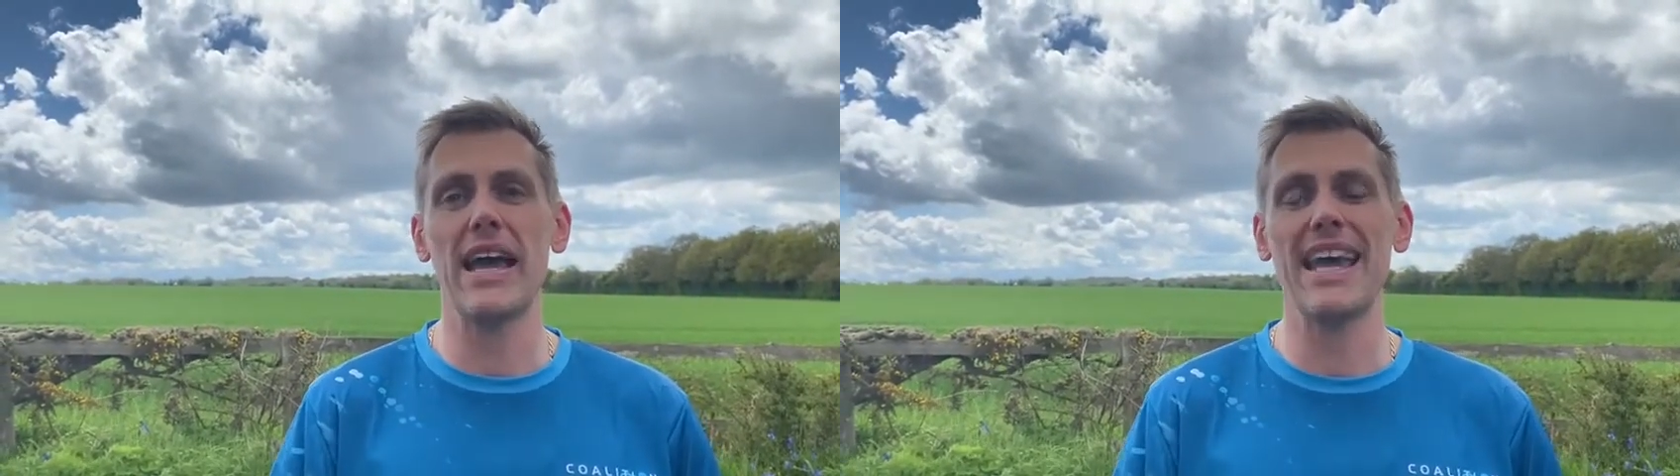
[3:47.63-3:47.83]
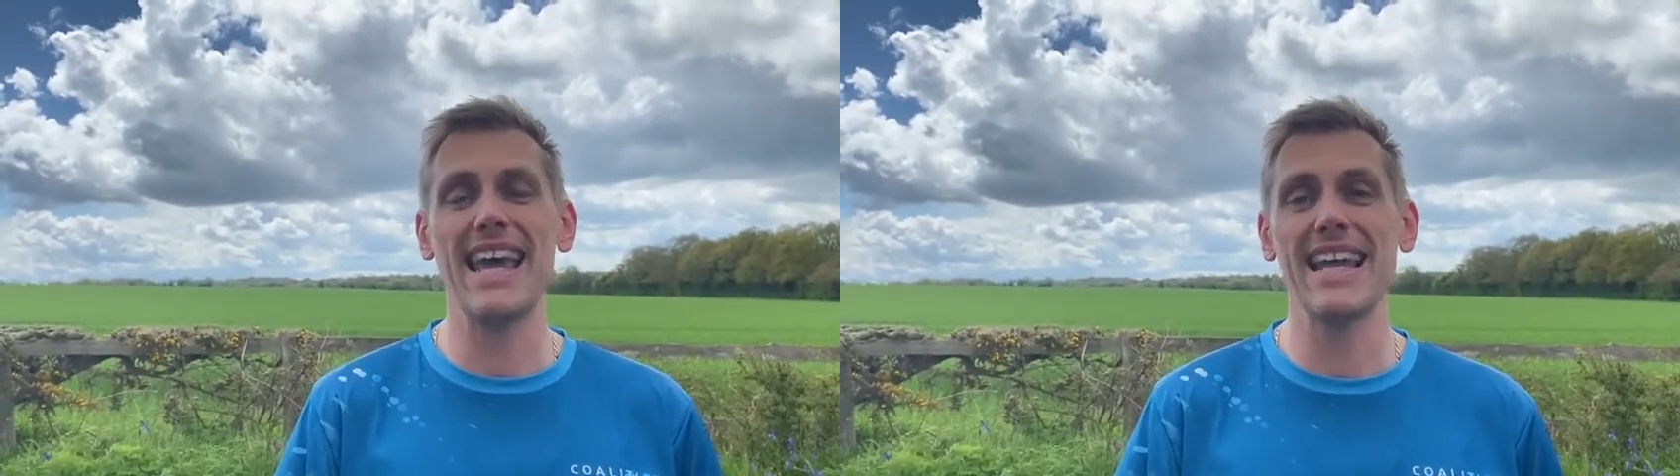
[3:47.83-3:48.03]

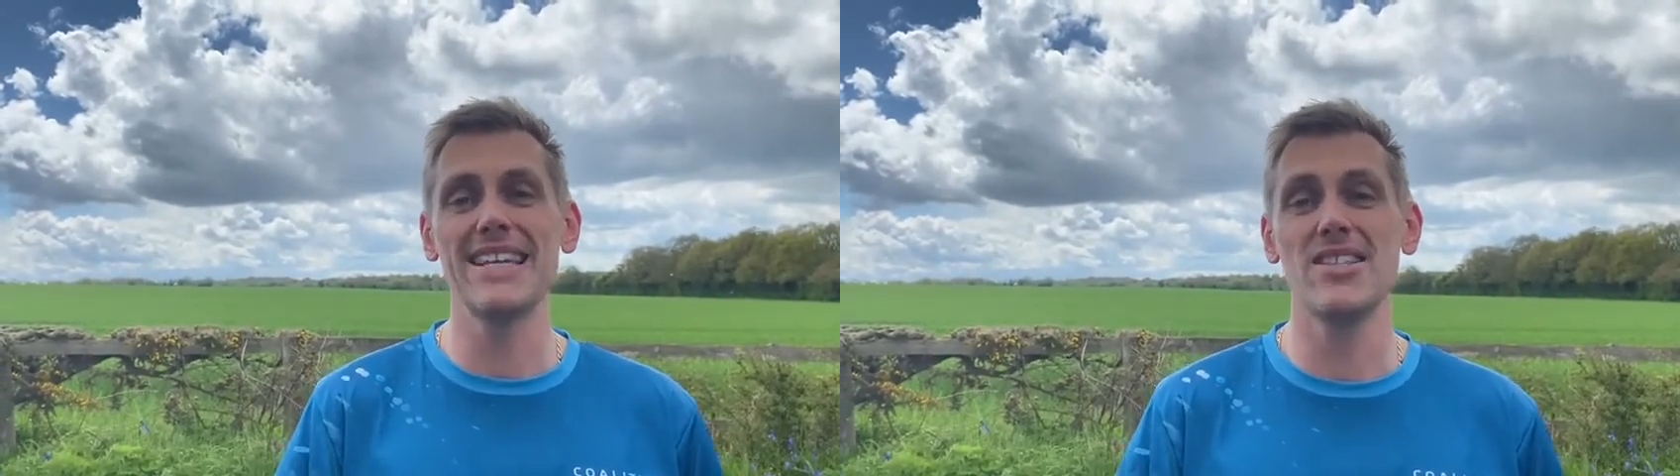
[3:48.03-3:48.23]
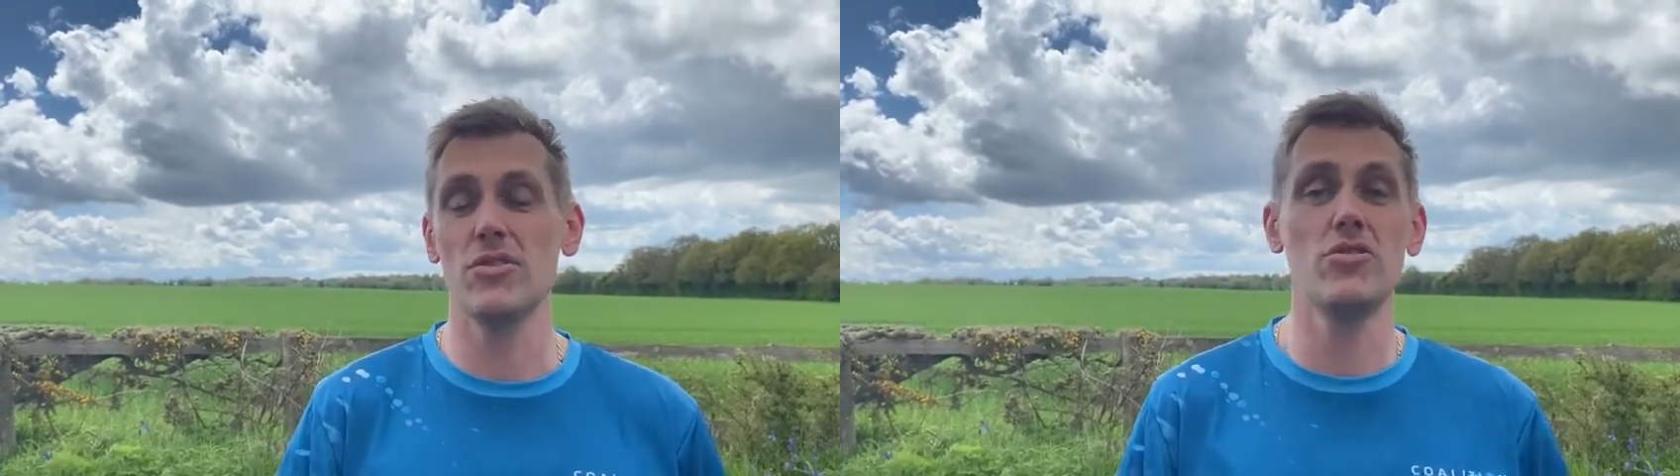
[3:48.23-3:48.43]

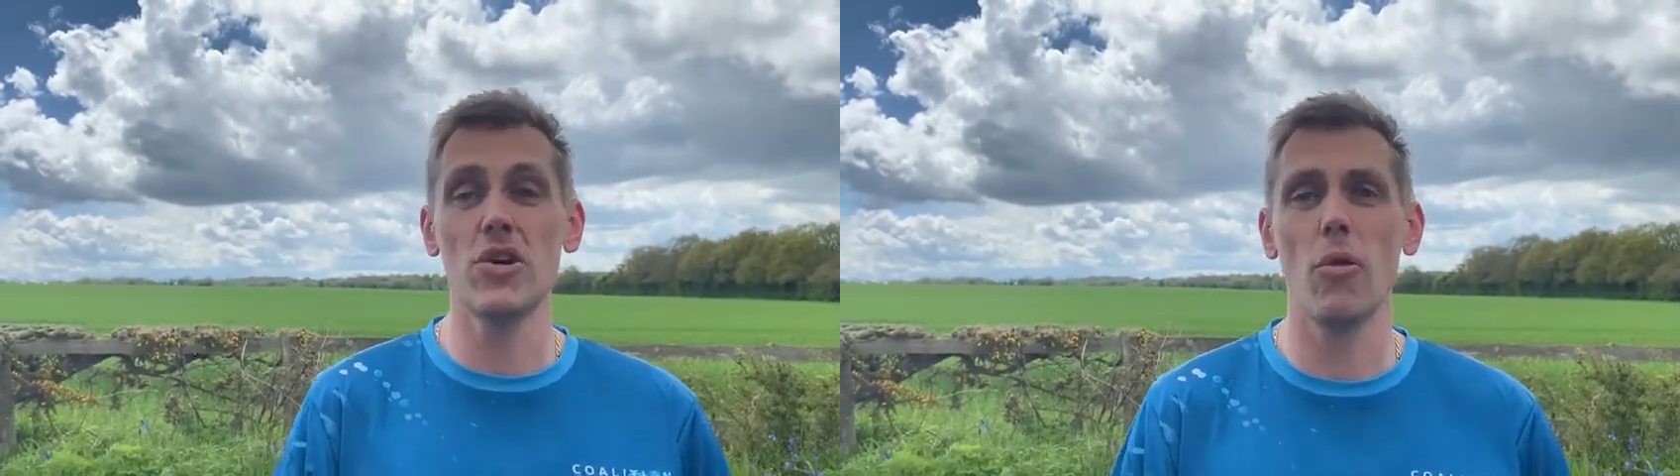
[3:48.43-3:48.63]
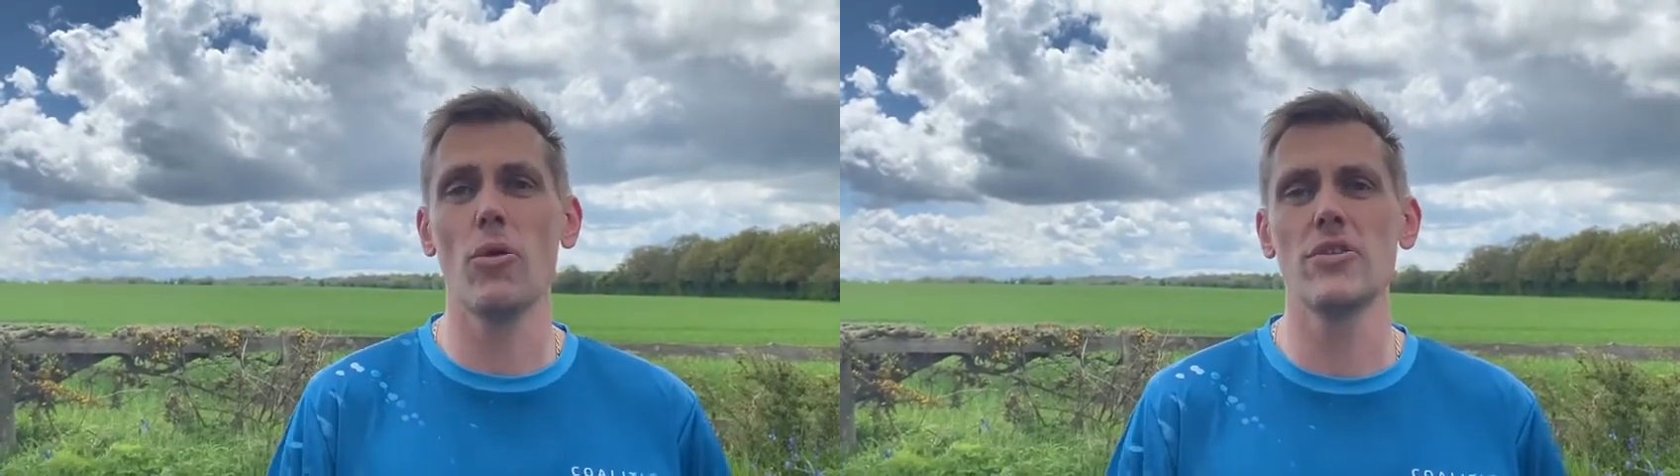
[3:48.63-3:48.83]
Achilles that you
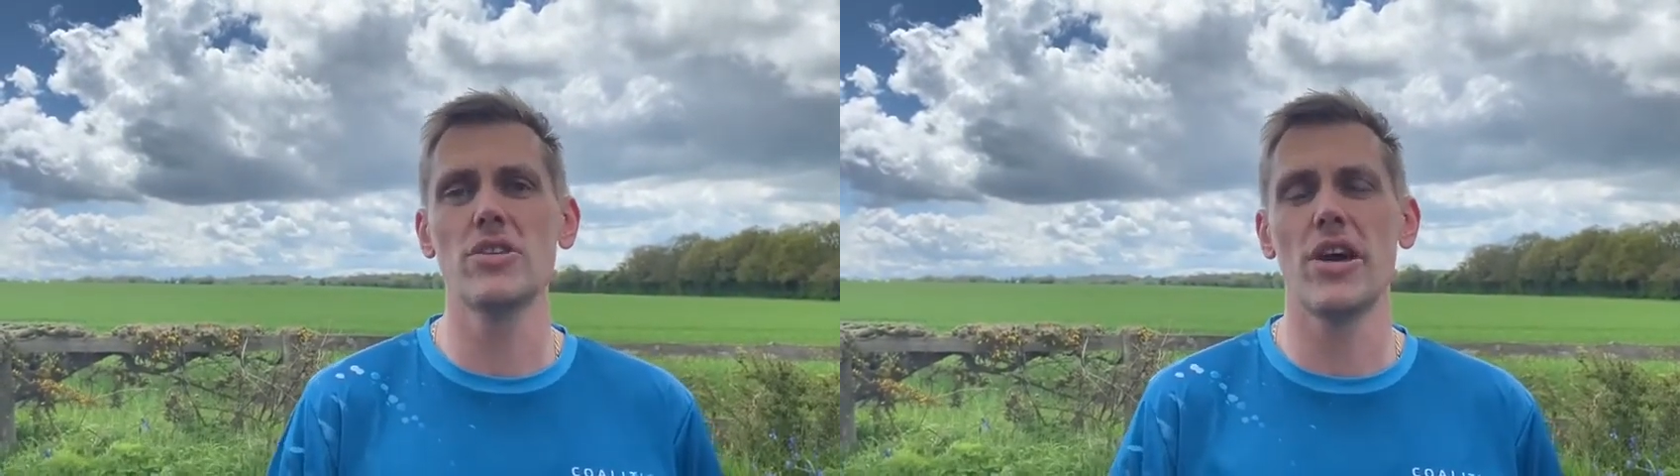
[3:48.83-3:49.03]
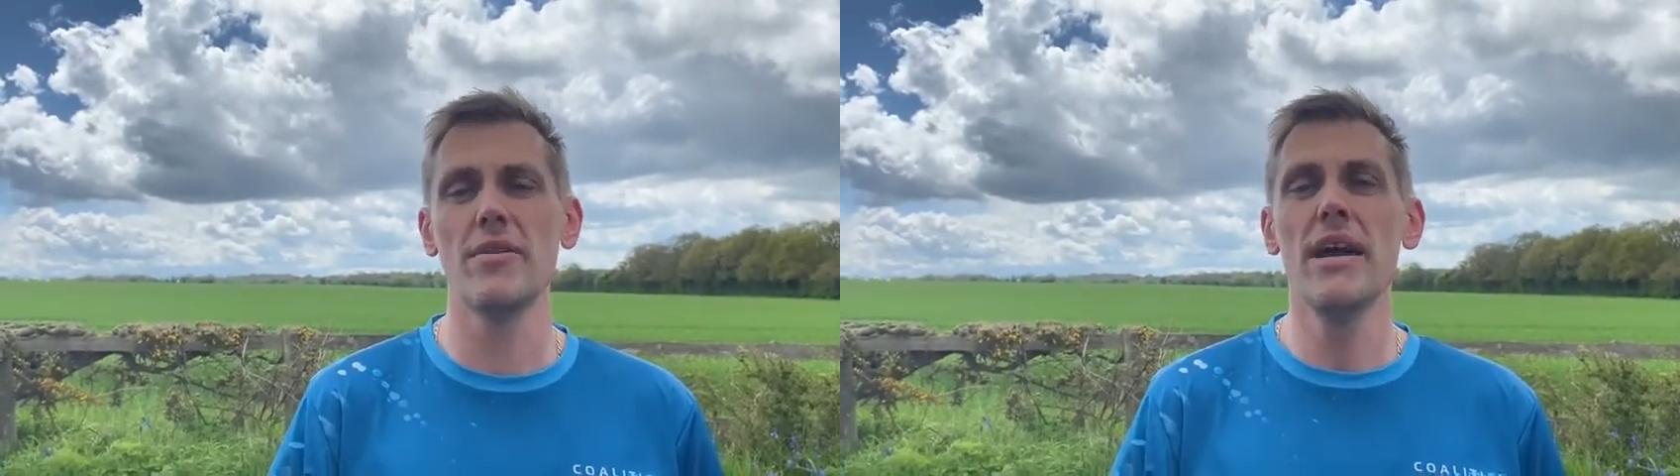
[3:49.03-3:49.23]
don't want
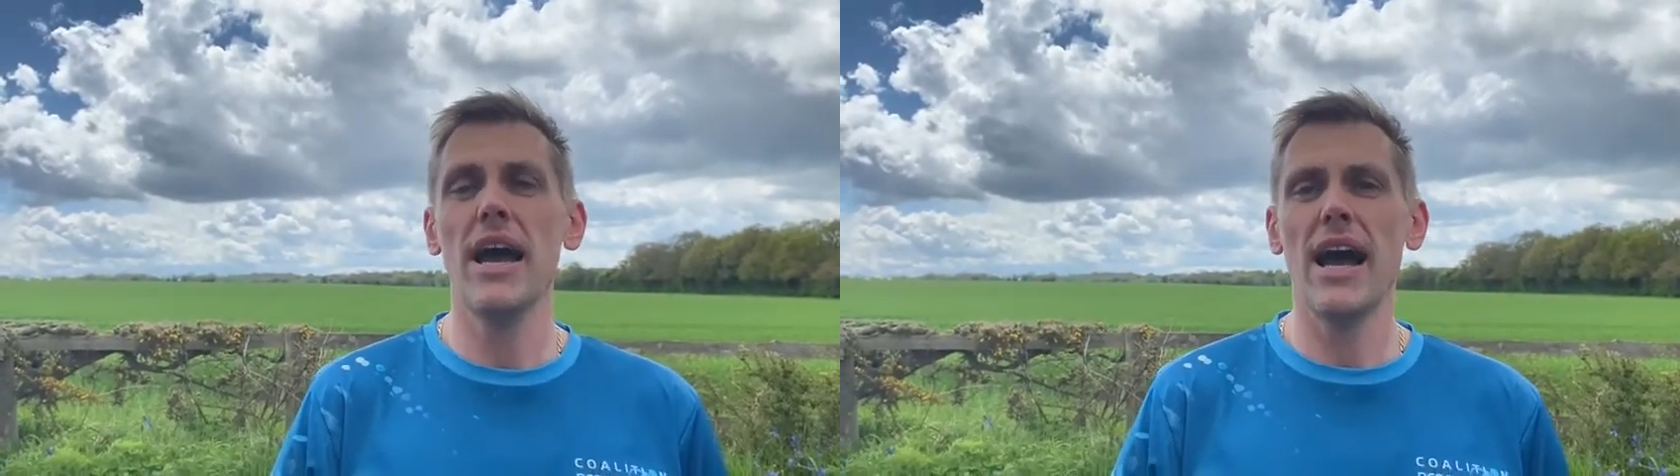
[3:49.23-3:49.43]
to do.